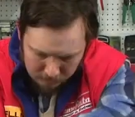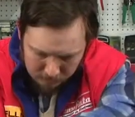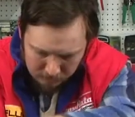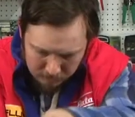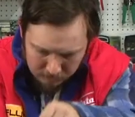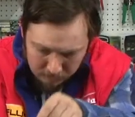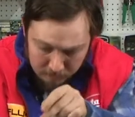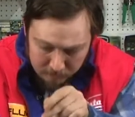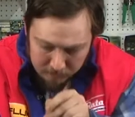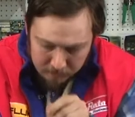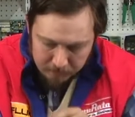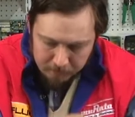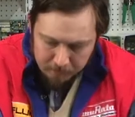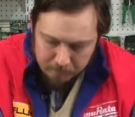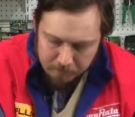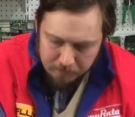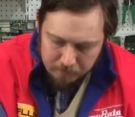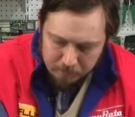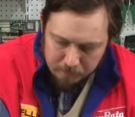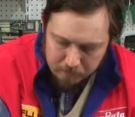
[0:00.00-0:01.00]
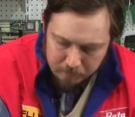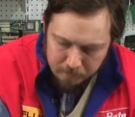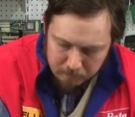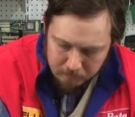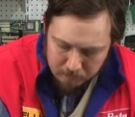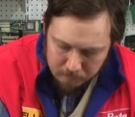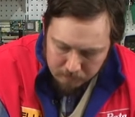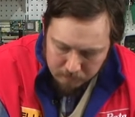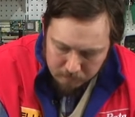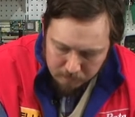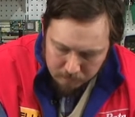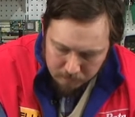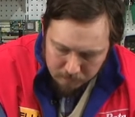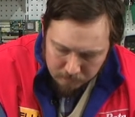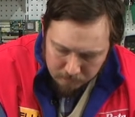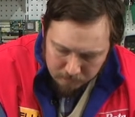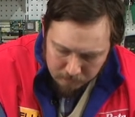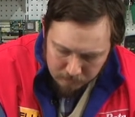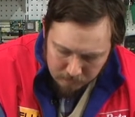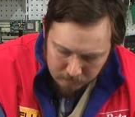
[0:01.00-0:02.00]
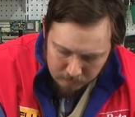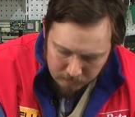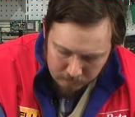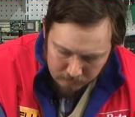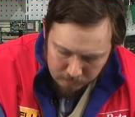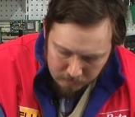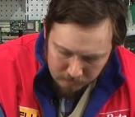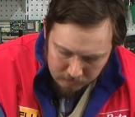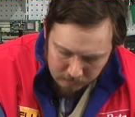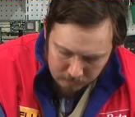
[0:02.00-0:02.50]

No one is speaking in this clip.